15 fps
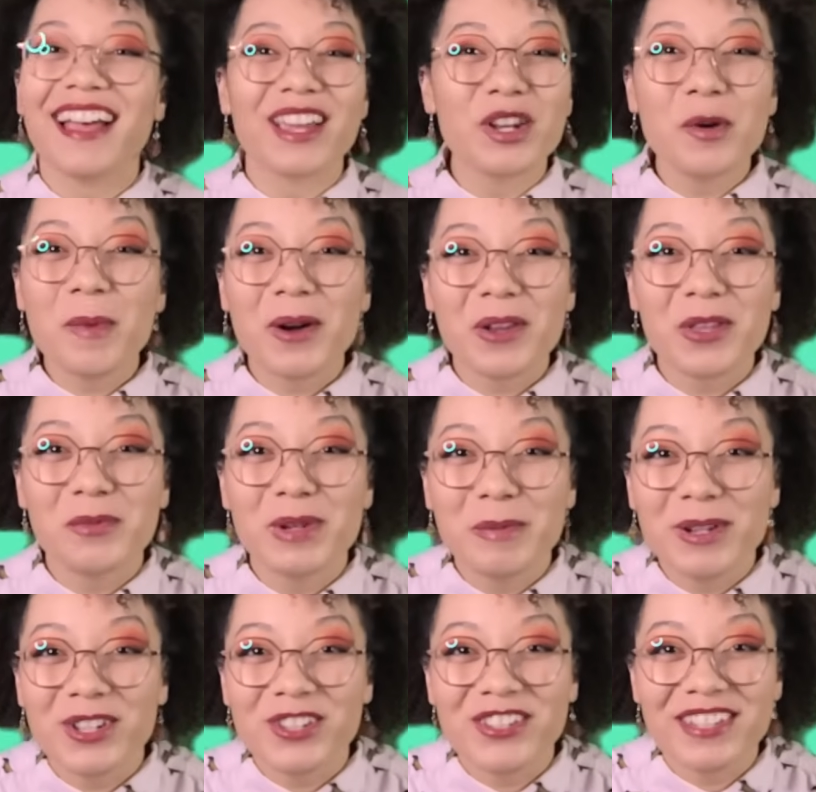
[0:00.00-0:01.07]
and I know part of their
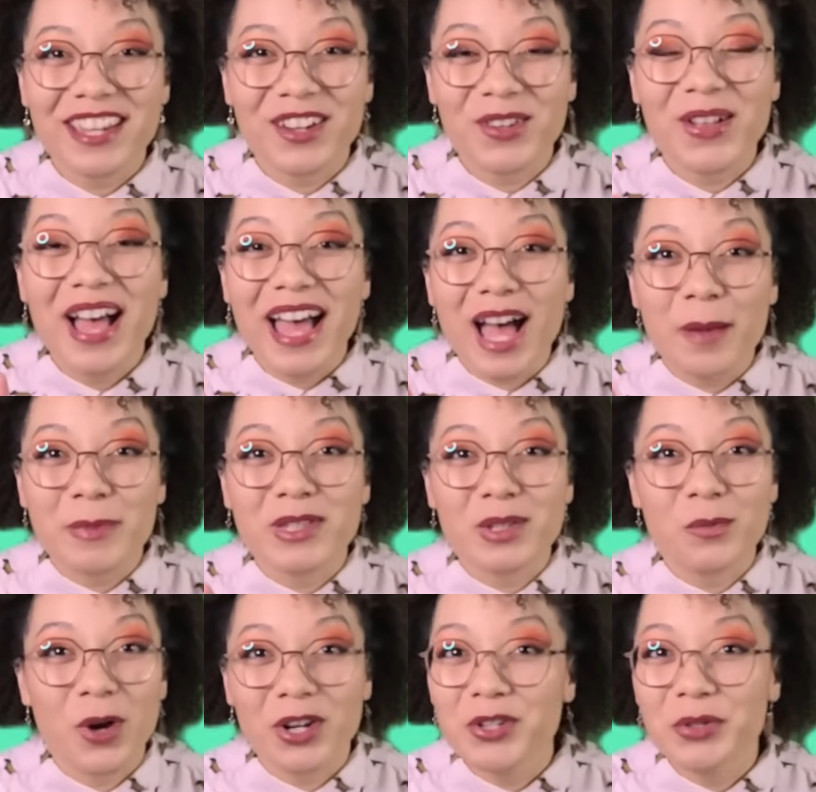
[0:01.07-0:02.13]
reproduction cycle happens
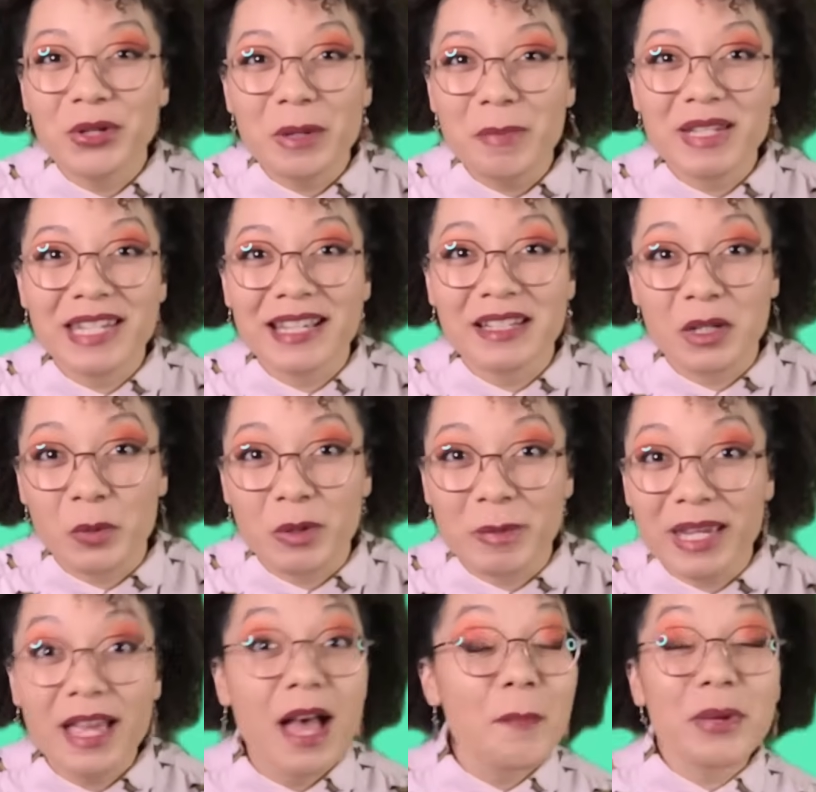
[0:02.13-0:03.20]
in water, don't get pedantic with
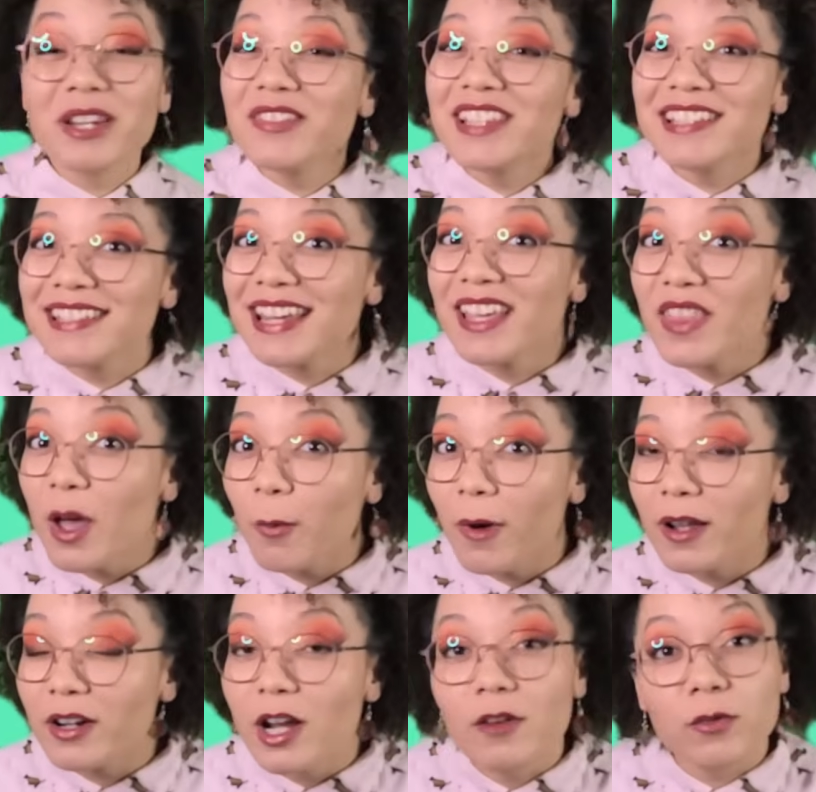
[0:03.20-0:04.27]
me, but if they stay in that
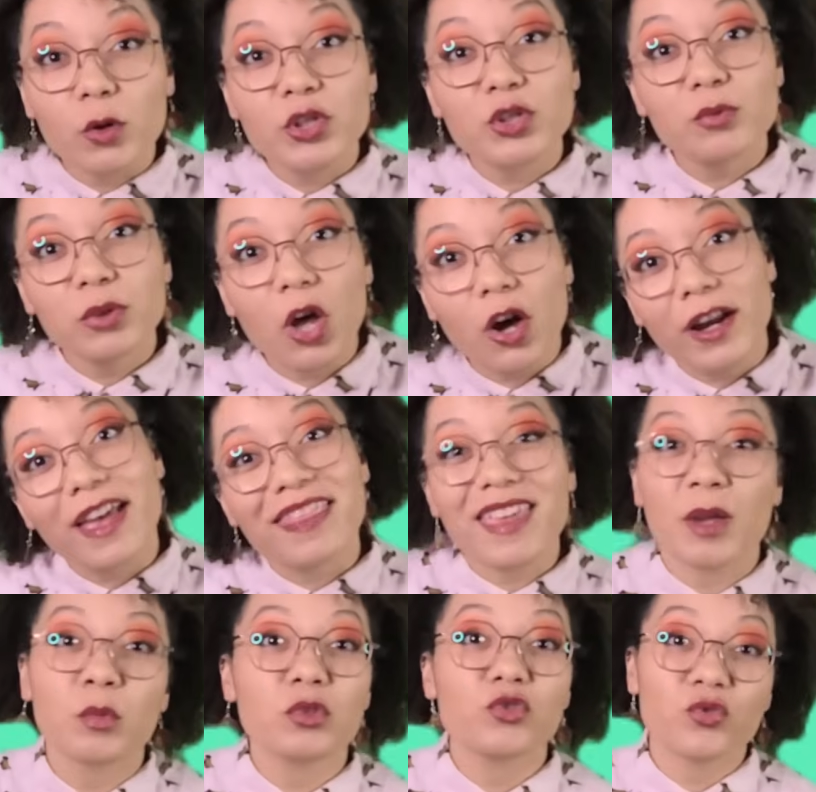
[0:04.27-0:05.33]
water for too long,
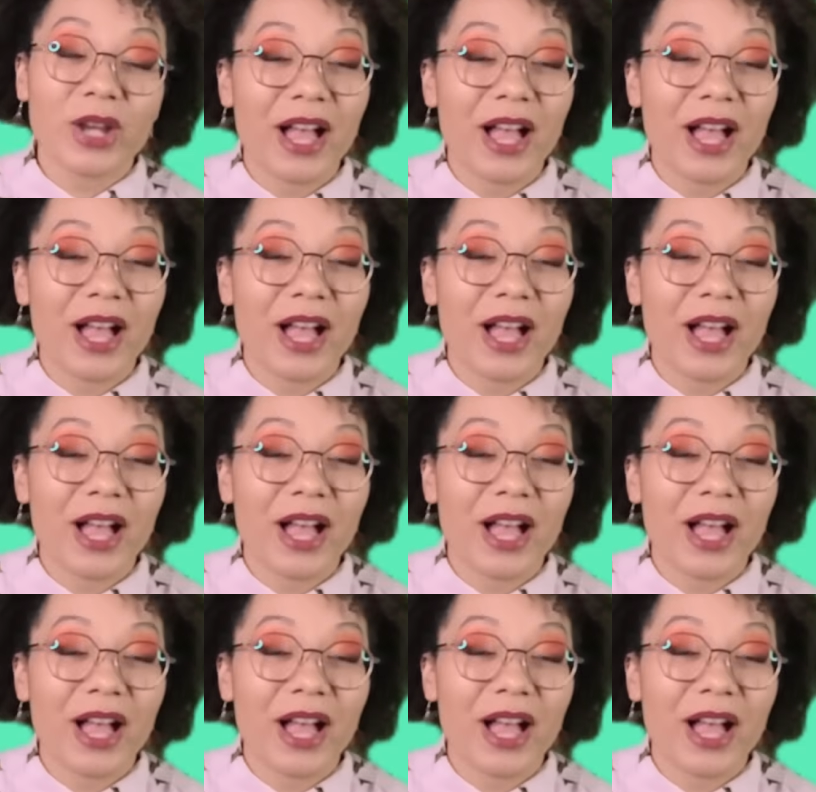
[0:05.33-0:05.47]
they will